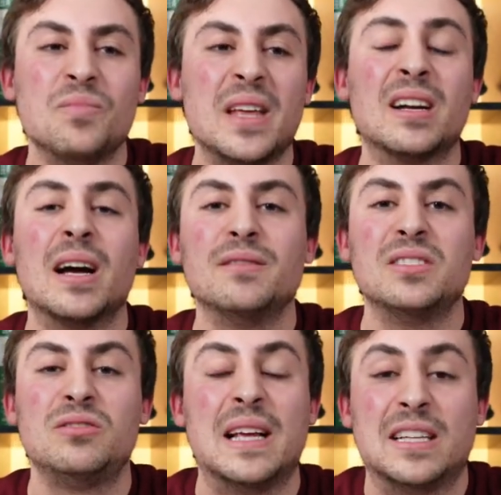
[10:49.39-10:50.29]
They kind of
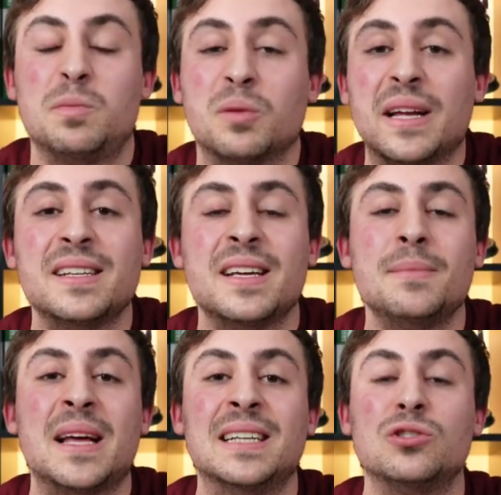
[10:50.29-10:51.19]
explained to him
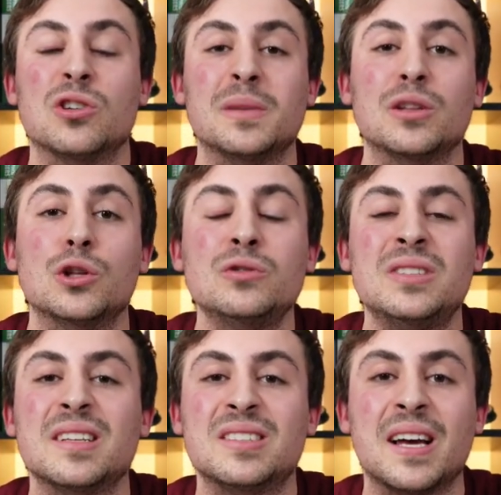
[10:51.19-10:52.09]
that he's going to be losing
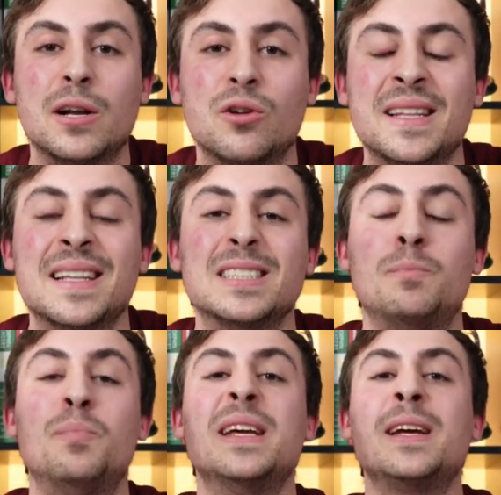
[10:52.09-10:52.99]
the title in this
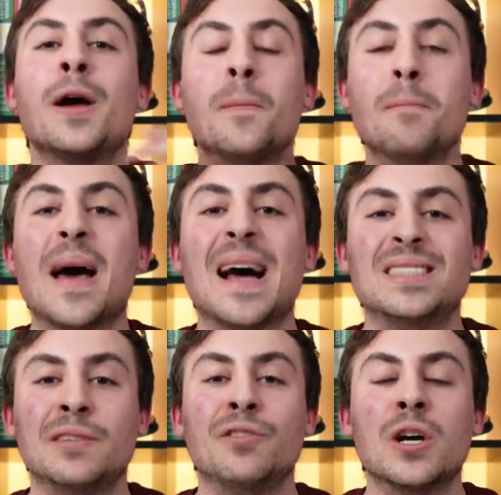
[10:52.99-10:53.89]
big,
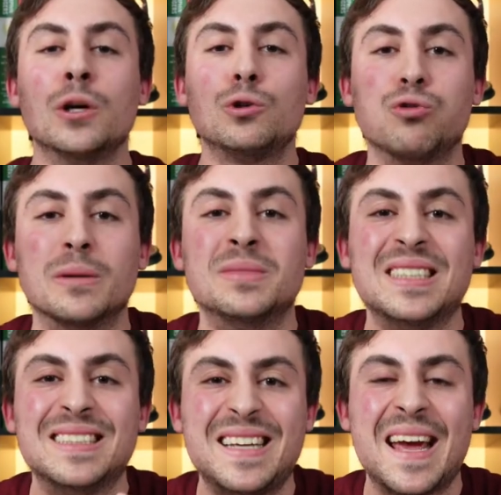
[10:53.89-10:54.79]
massive
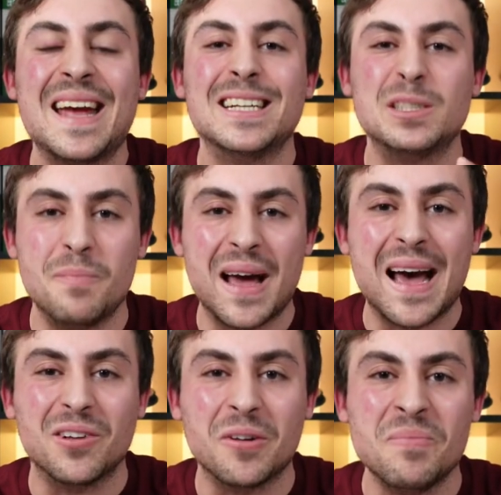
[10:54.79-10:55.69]
Crimson Cage
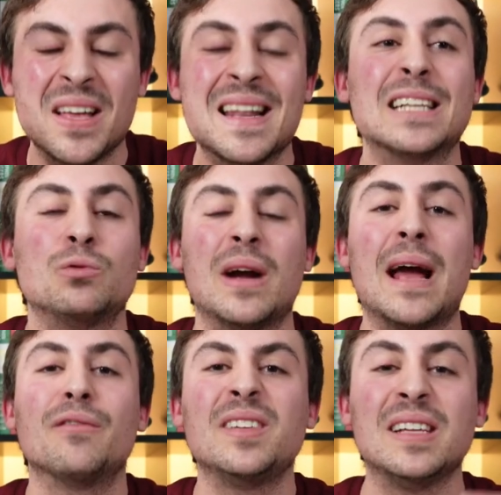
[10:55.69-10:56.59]
battle. And that's where
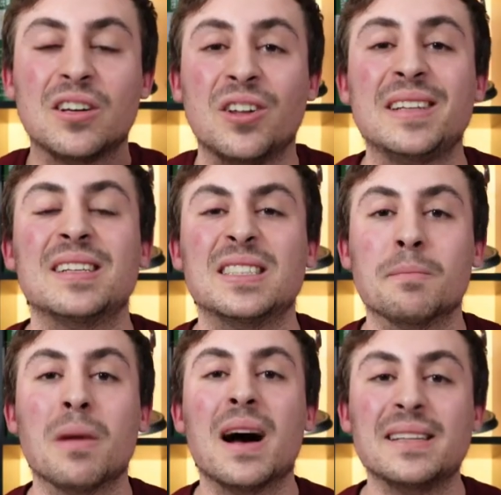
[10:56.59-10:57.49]
everything clicked in his
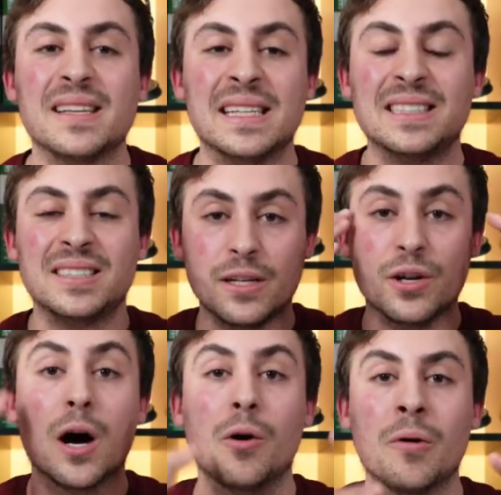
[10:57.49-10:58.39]
mind. And he said,
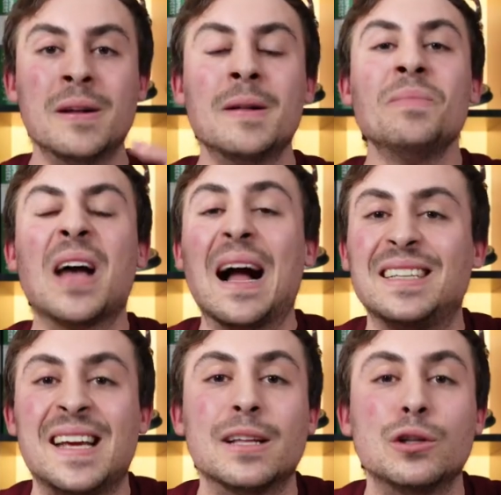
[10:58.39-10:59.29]
No, I
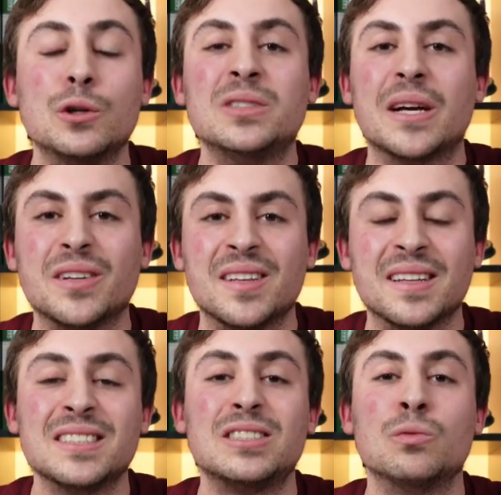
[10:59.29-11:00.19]
can't lose everything.
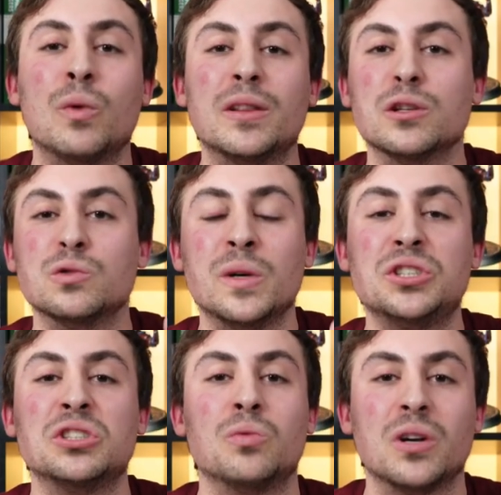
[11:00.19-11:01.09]
This is what those
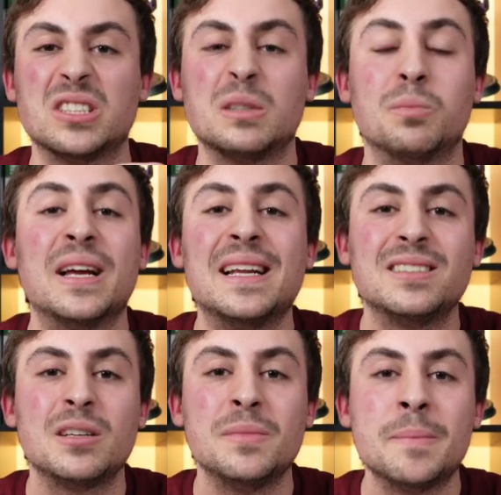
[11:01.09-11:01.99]
witches were explaining
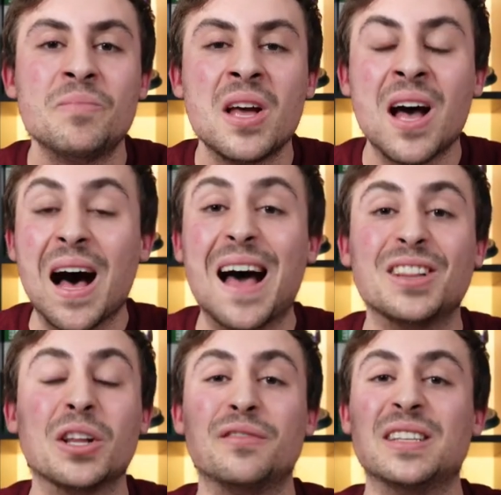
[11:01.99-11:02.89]
to me. I
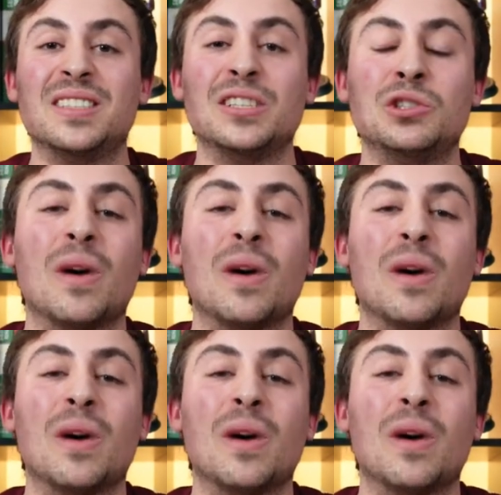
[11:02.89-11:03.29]
love this issue.